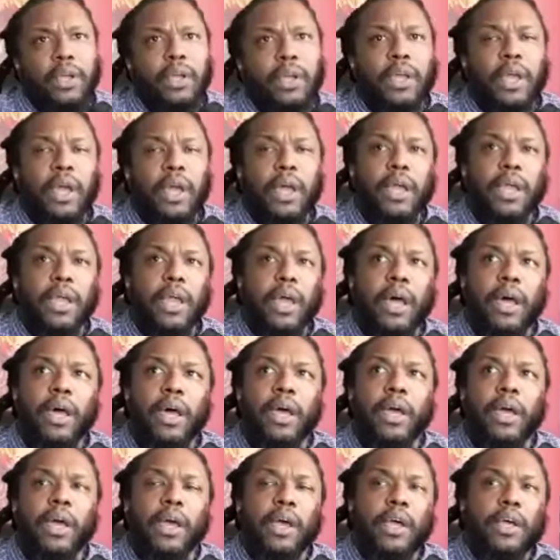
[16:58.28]
yeah, yeah.
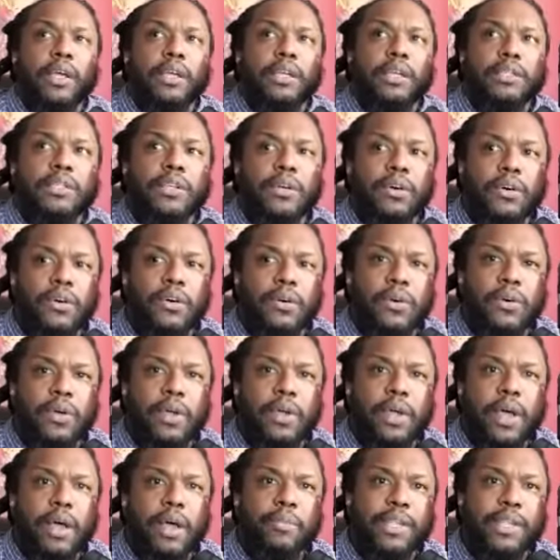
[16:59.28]
So
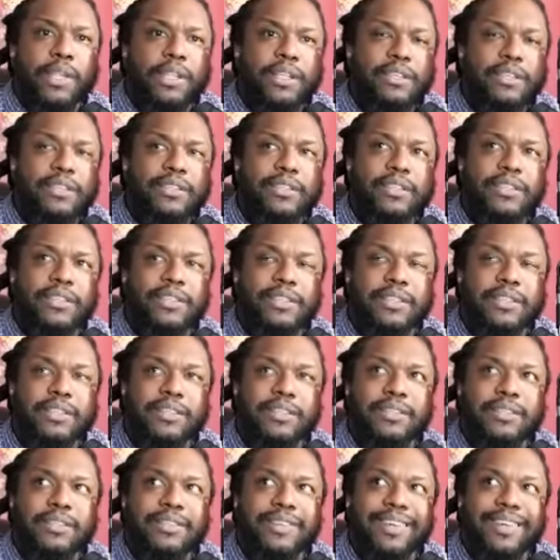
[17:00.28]
I mean, this
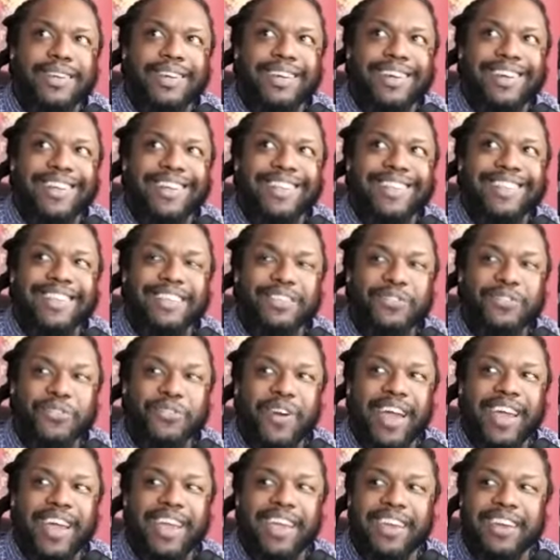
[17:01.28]
is this
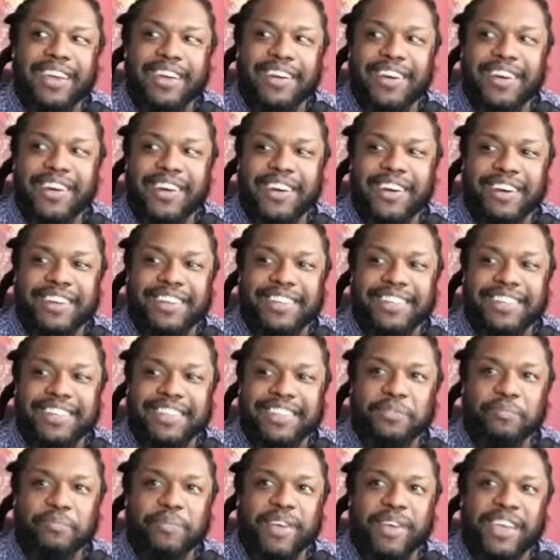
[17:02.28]
right here
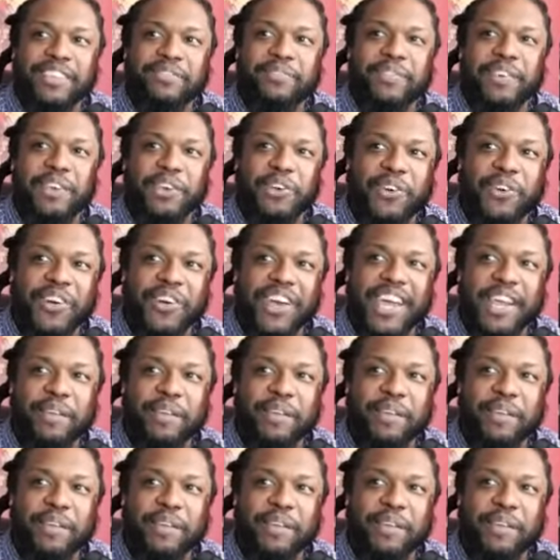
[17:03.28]
just makes me grin,